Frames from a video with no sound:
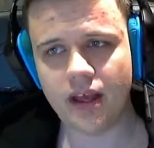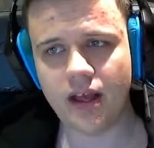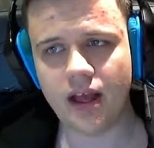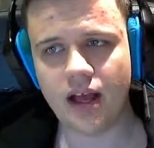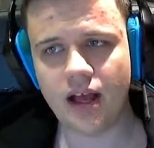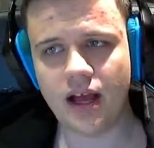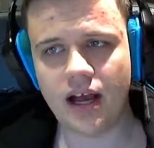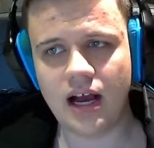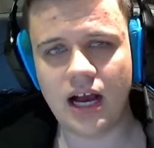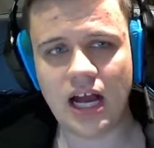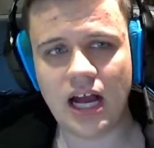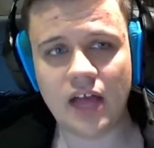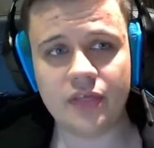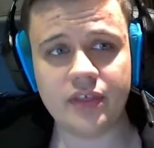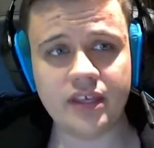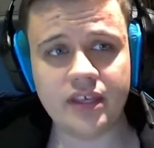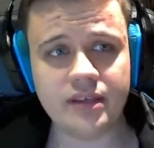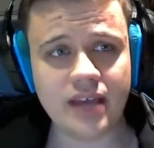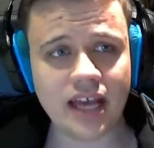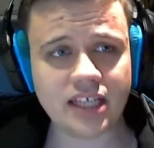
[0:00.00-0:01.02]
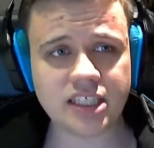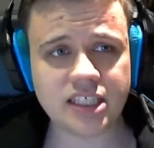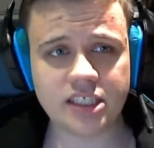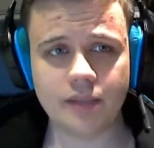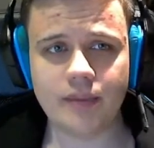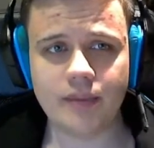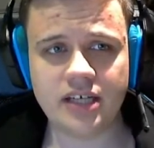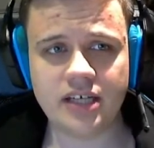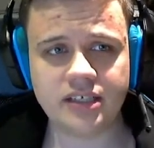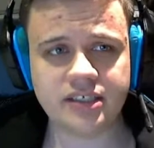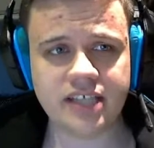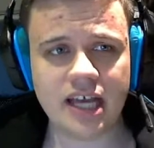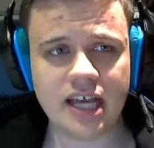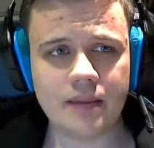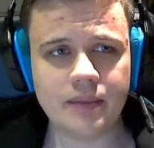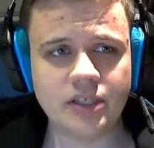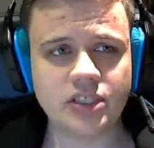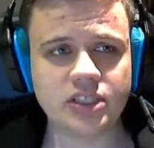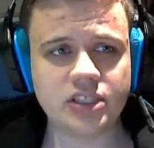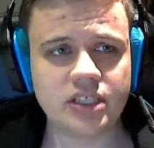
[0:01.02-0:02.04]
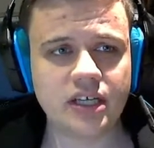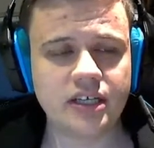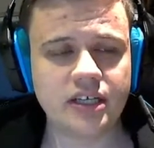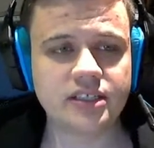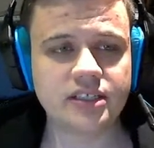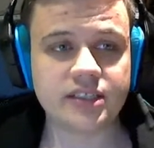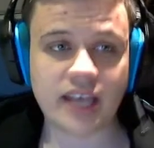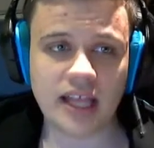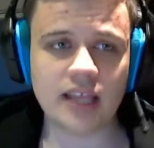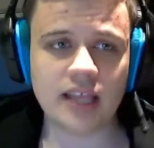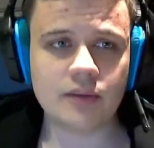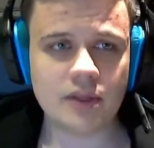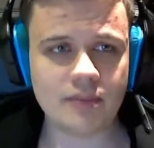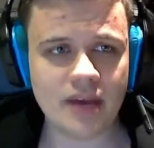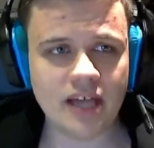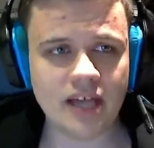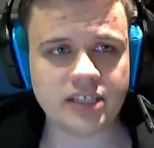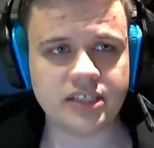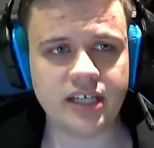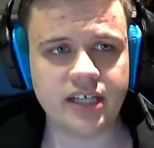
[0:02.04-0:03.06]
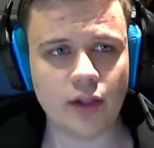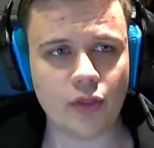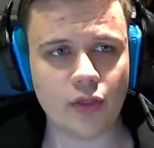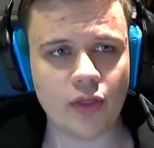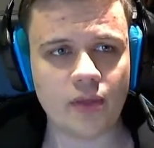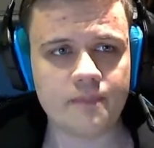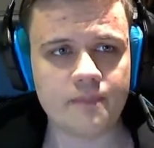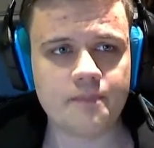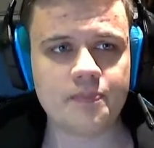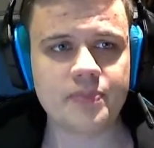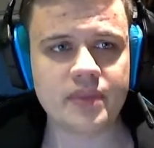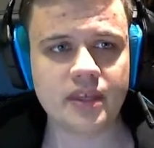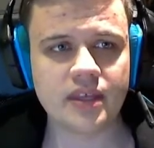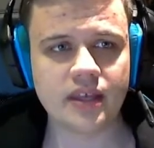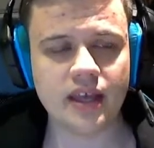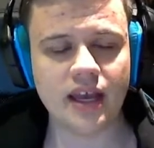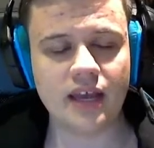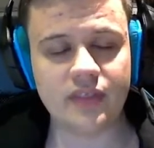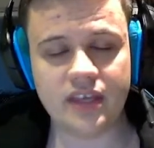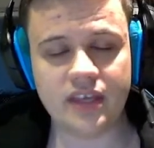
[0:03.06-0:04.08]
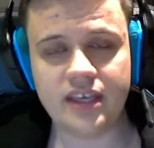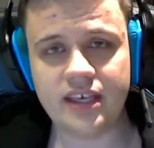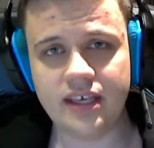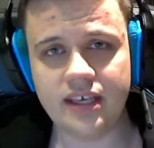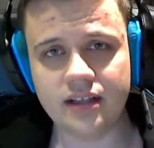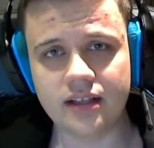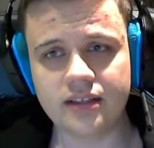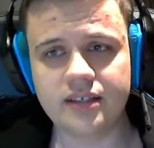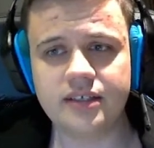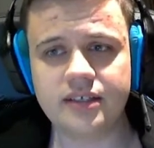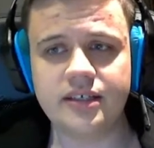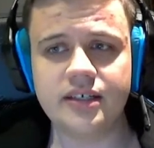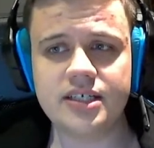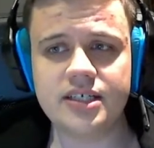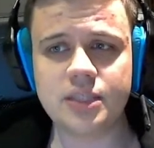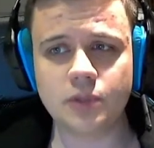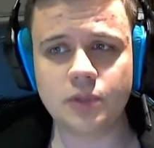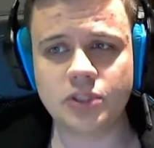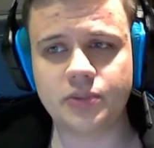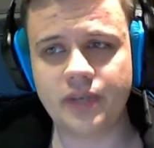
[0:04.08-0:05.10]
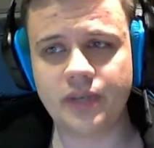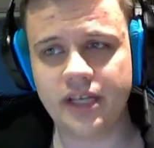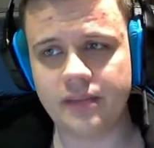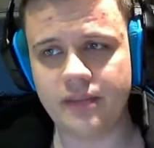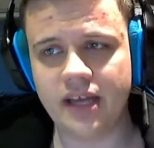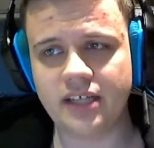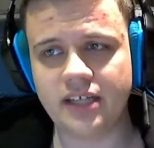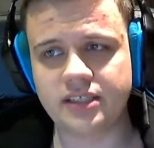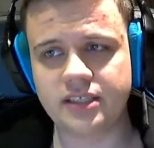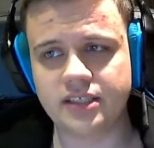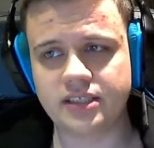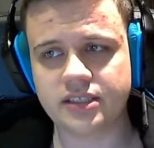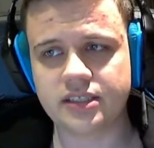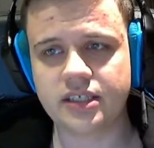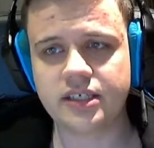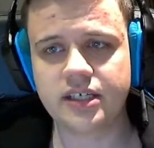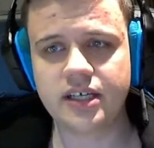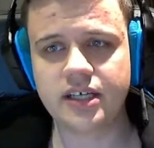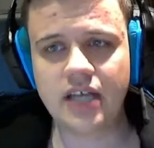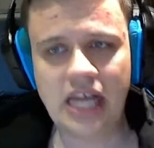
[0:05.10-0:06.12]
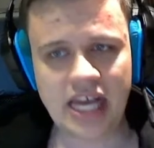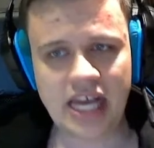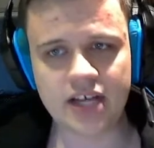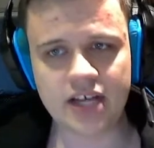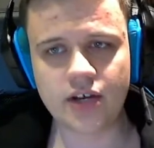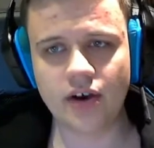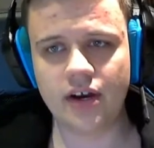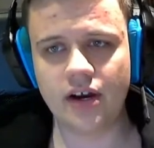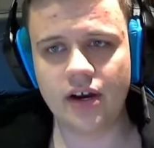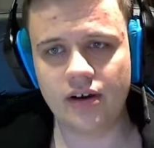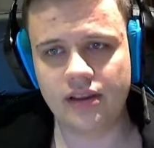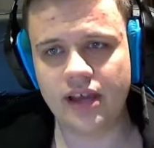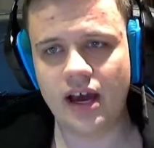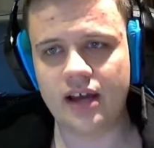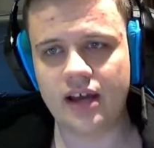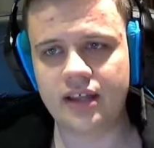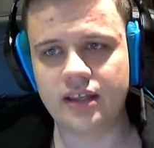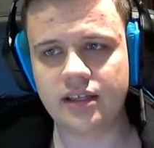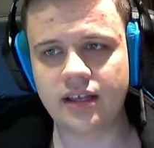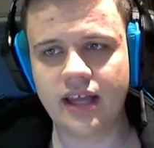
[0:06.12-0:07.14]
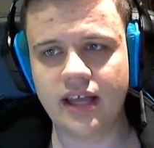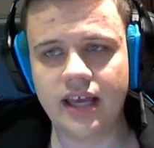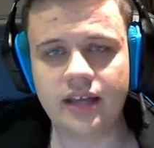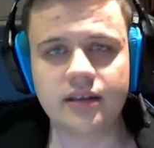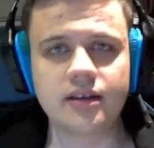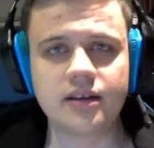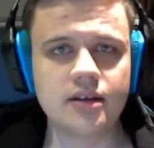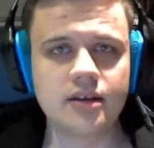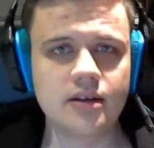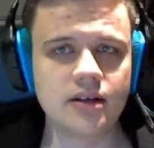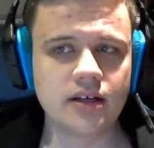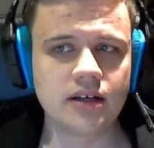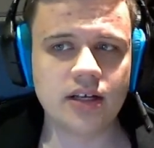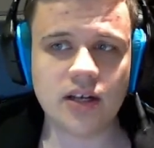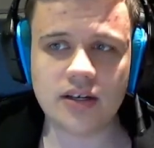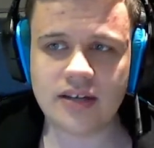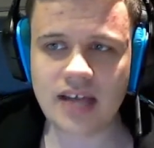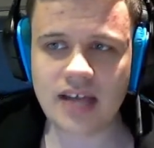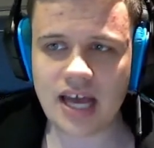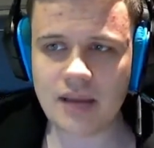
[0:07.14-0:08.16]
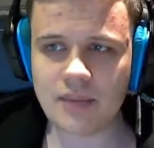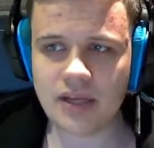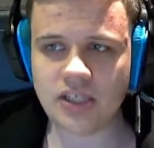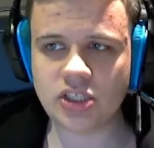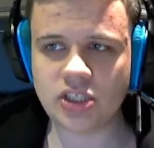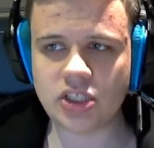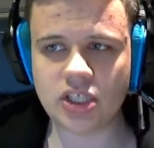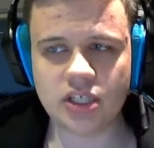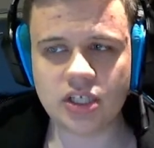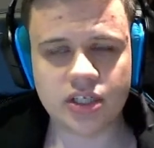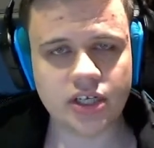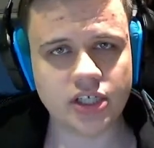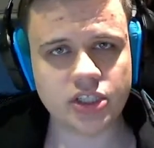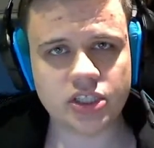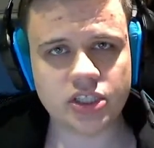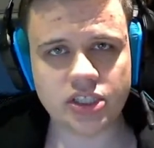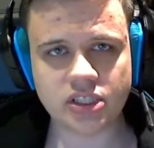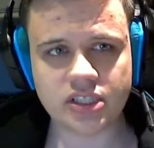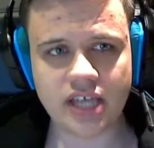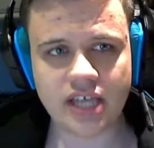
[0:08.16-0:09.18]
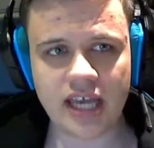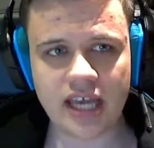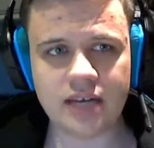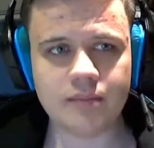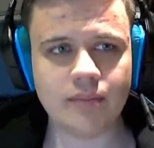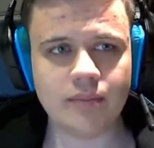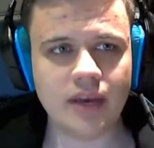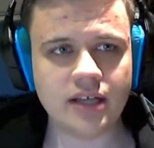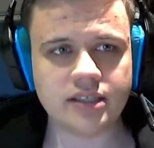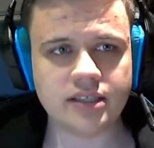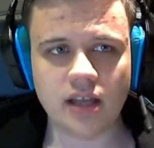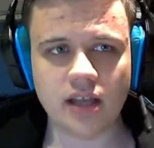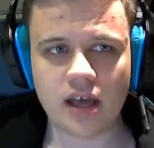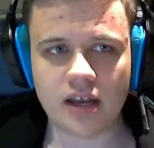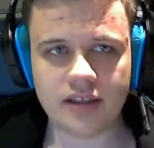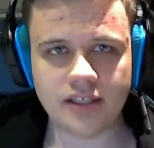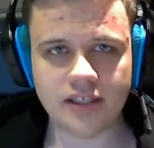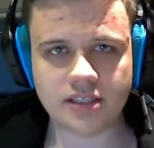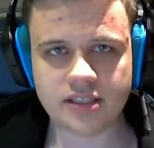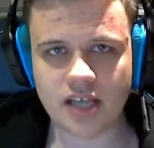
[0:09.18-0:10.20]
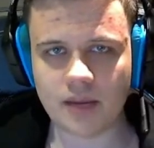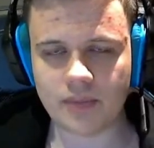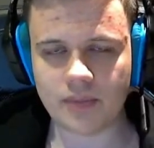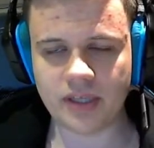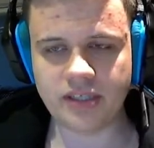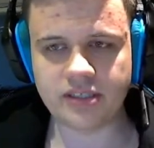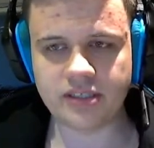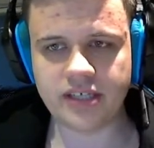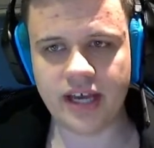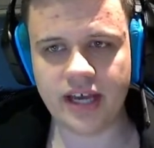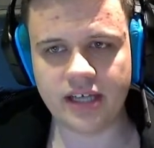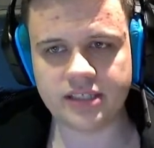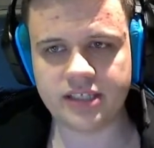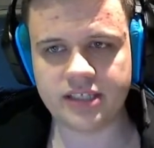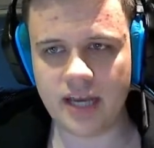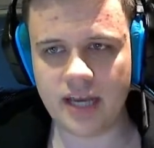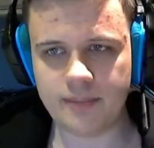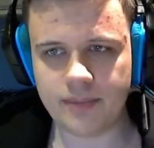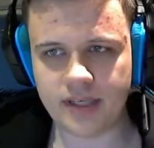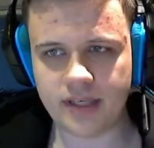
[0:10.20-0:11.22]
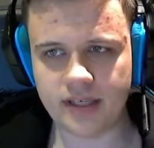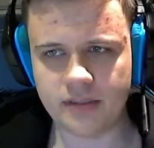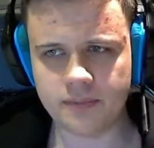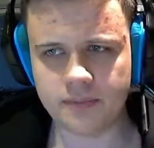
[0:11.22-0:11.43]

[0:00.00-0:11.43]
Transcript: The extra magic damage, scaling with max health, and the heal is what really makes this good early on in the lane. Good damage, good sustain, makes a lot of these top lane tanks happy.